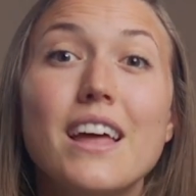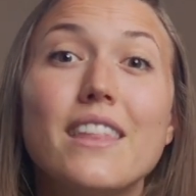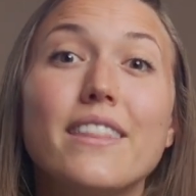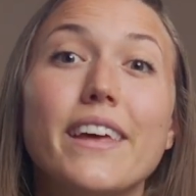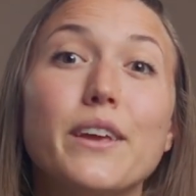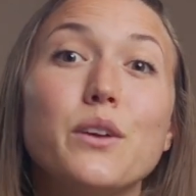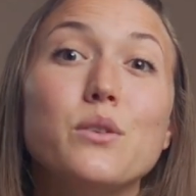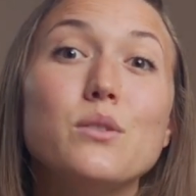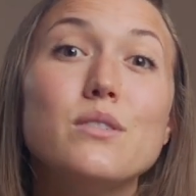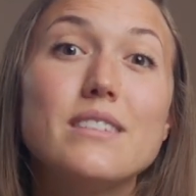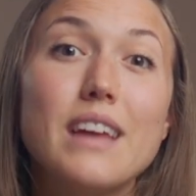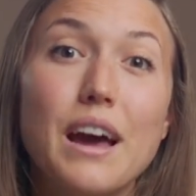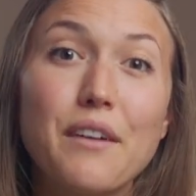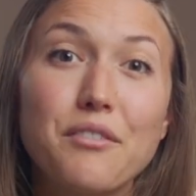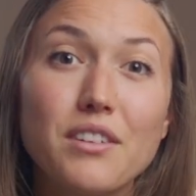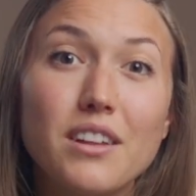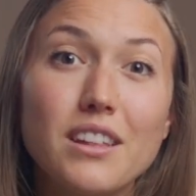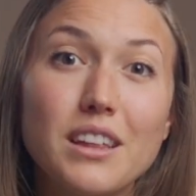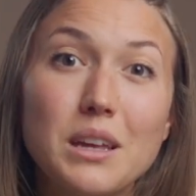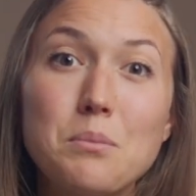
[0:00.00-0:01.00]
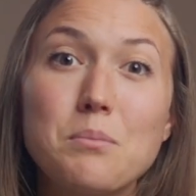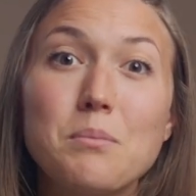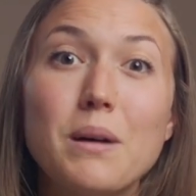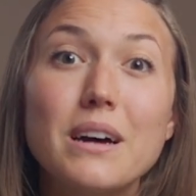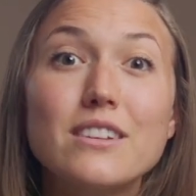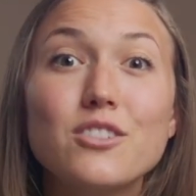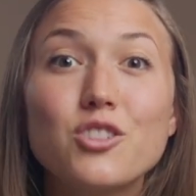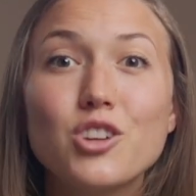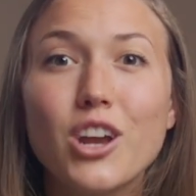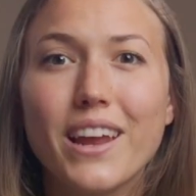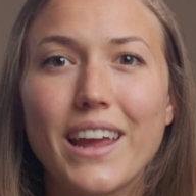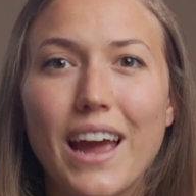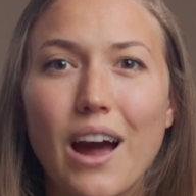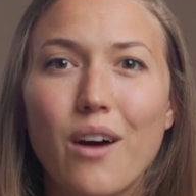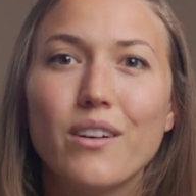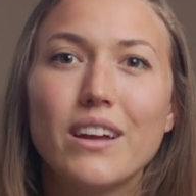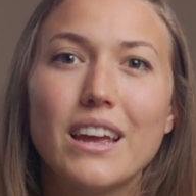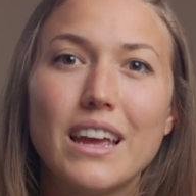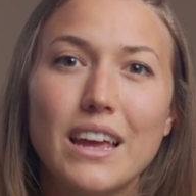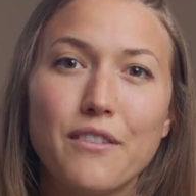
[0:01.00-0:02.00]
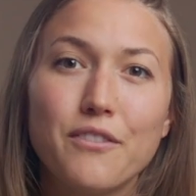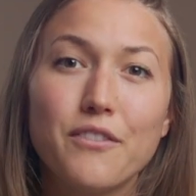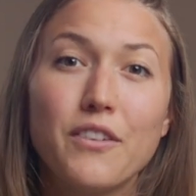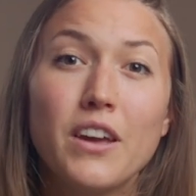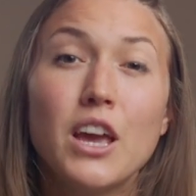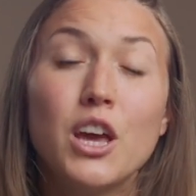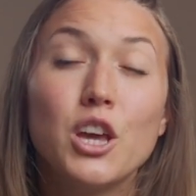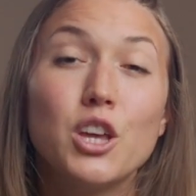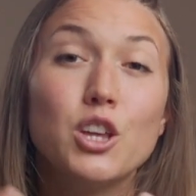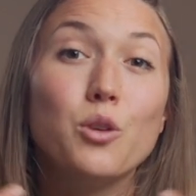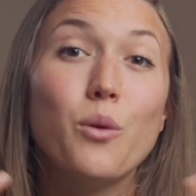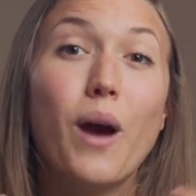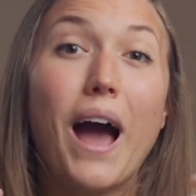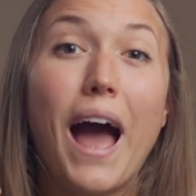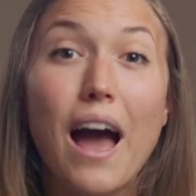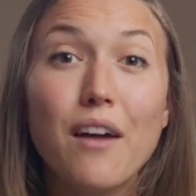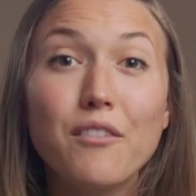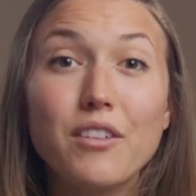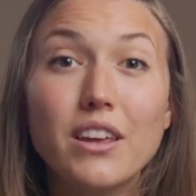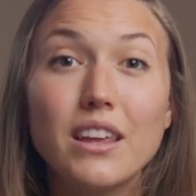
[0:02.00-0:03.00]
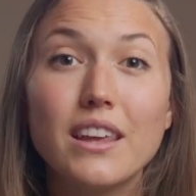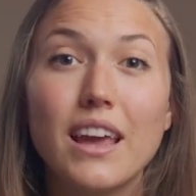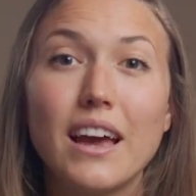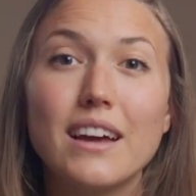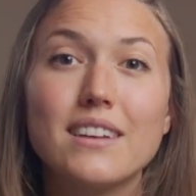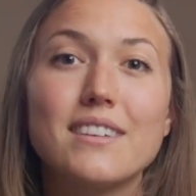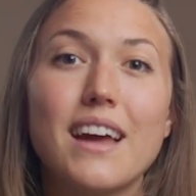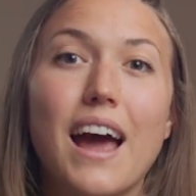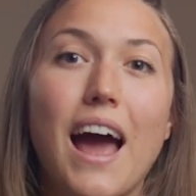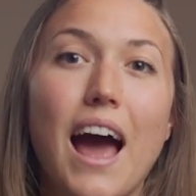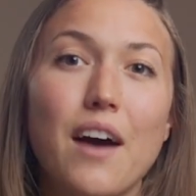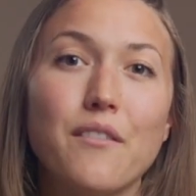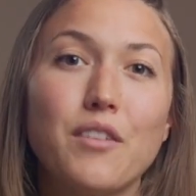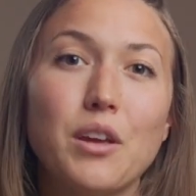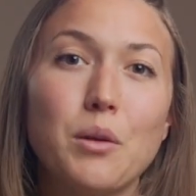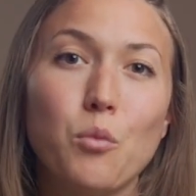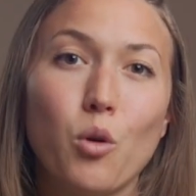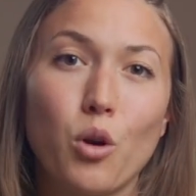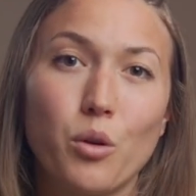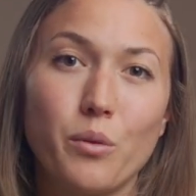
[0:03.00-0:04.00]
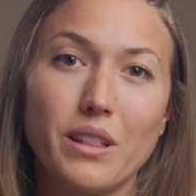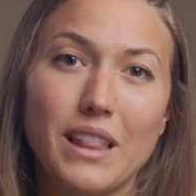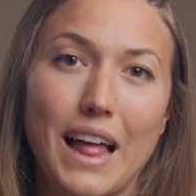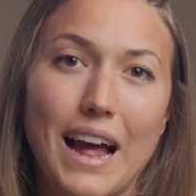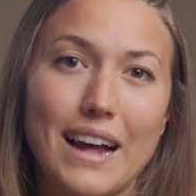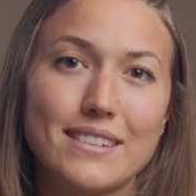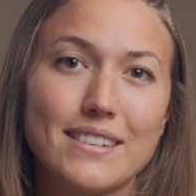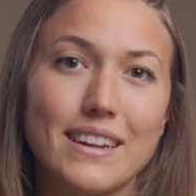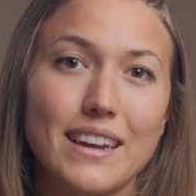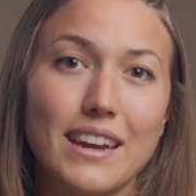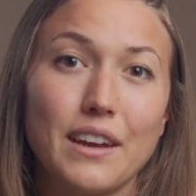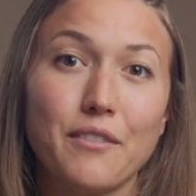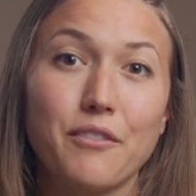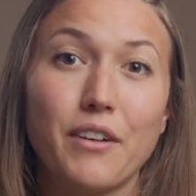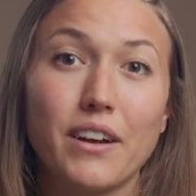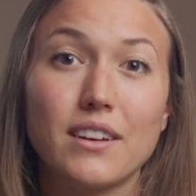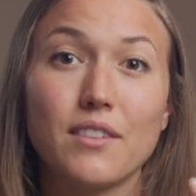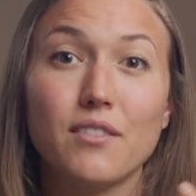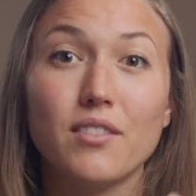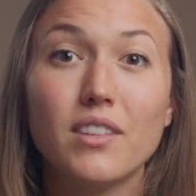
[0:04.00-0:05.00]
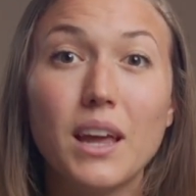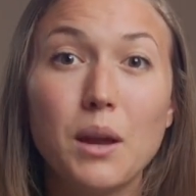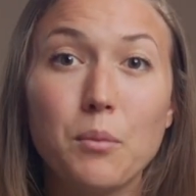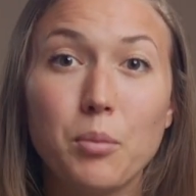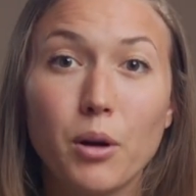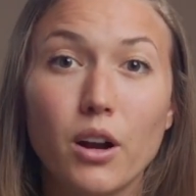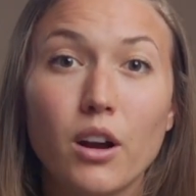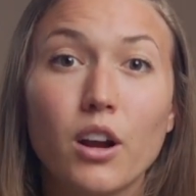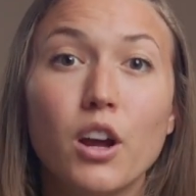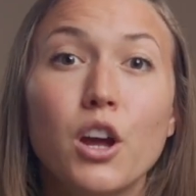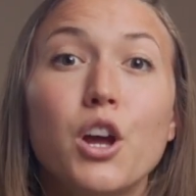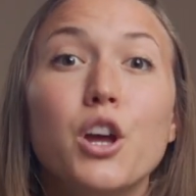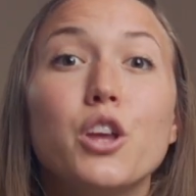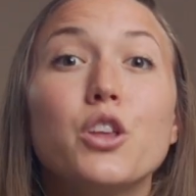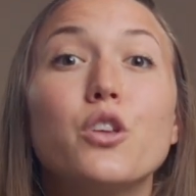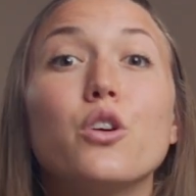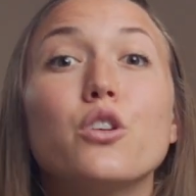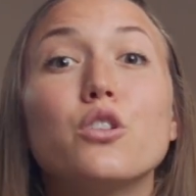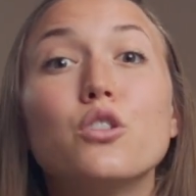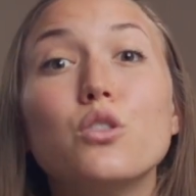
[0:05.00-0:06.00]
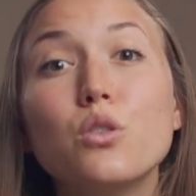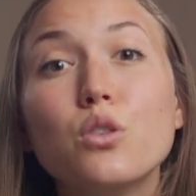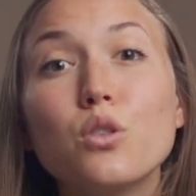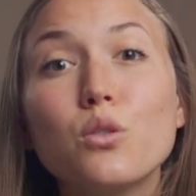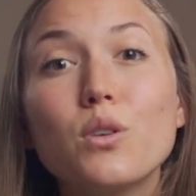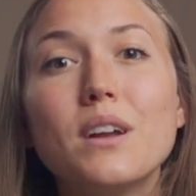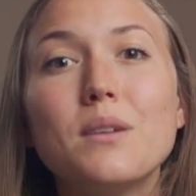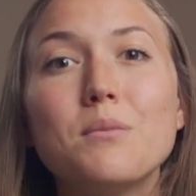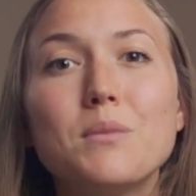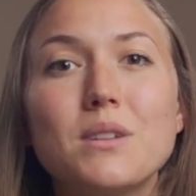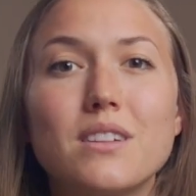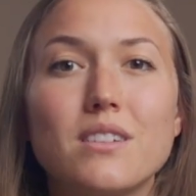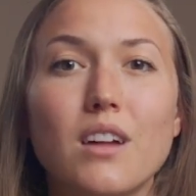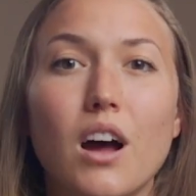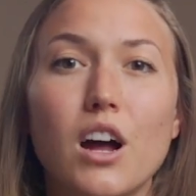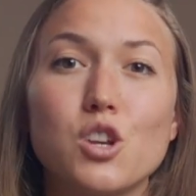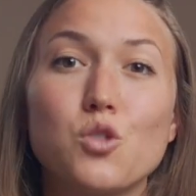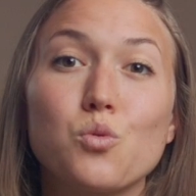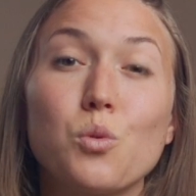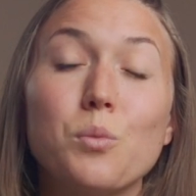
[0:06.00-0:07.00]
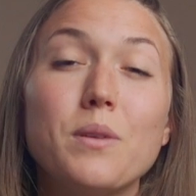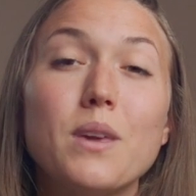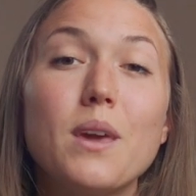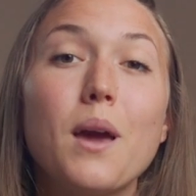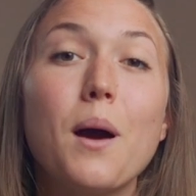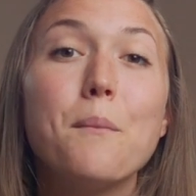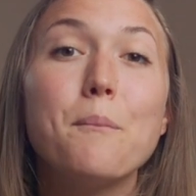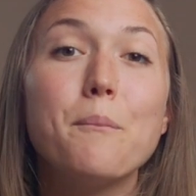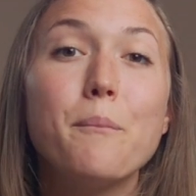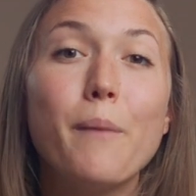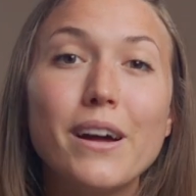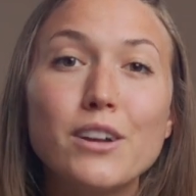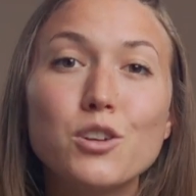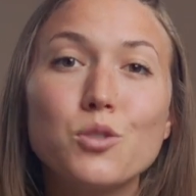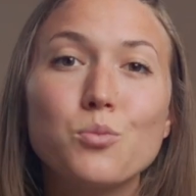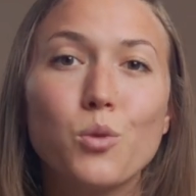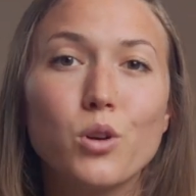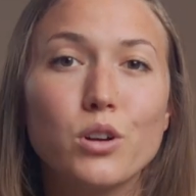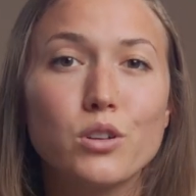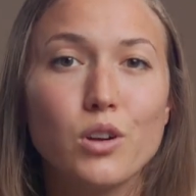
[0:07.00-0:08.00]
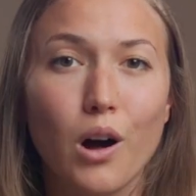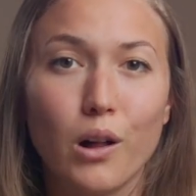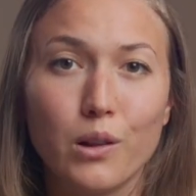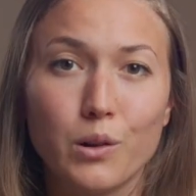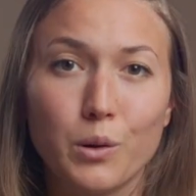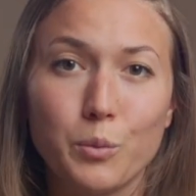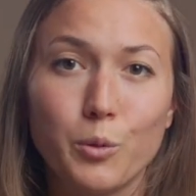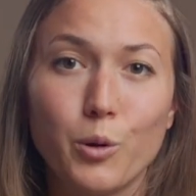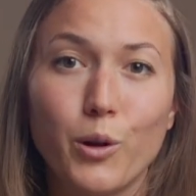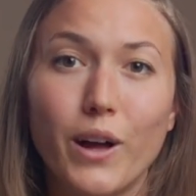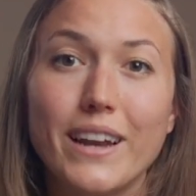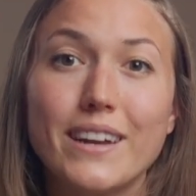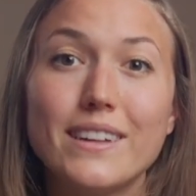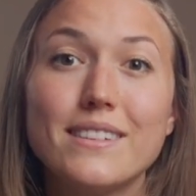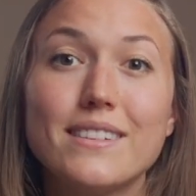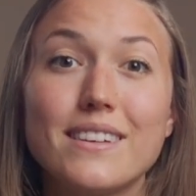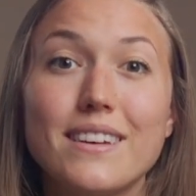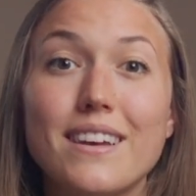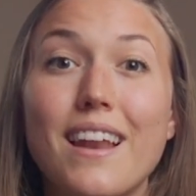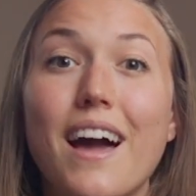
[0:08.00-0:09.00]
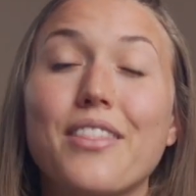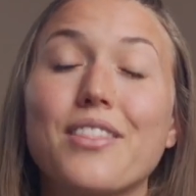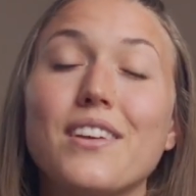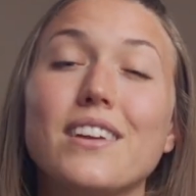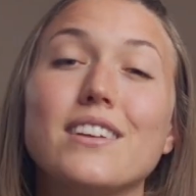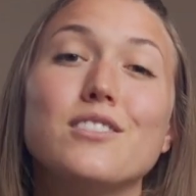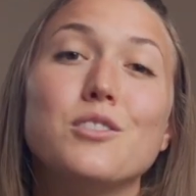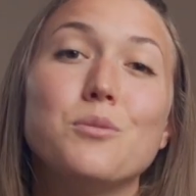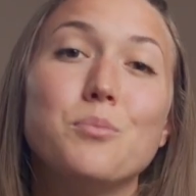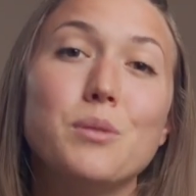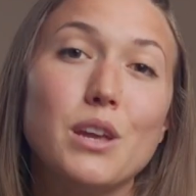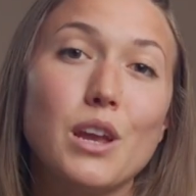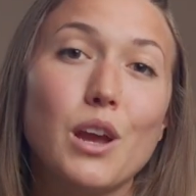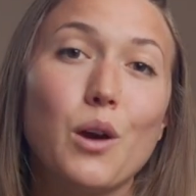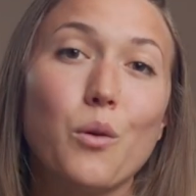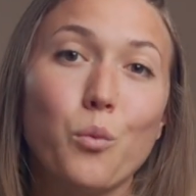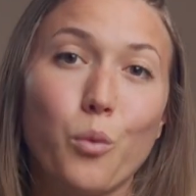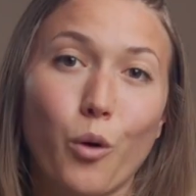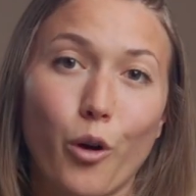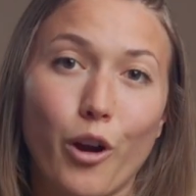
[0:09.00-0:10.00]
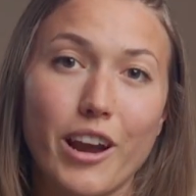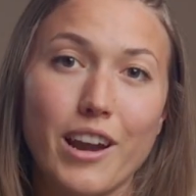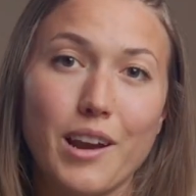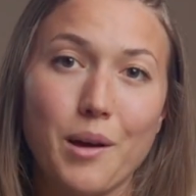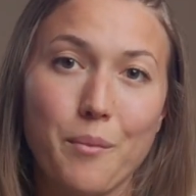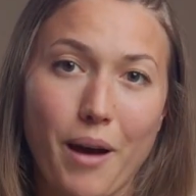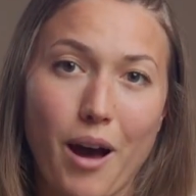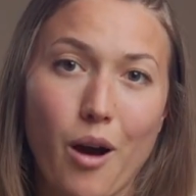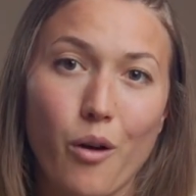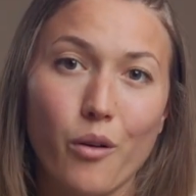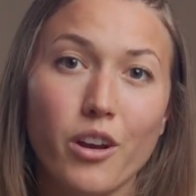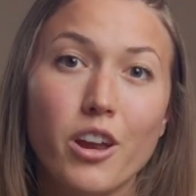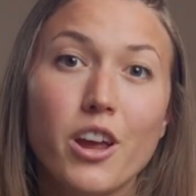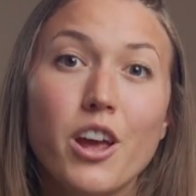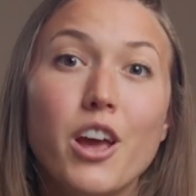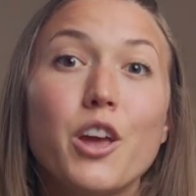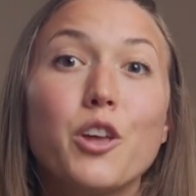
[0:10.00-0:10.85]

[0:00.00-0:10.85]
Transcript: that you definitely must check out if you haven't yet to have a more relaxing and effective labor your uterine massage will be much more tolerable and is nothing to be worried about.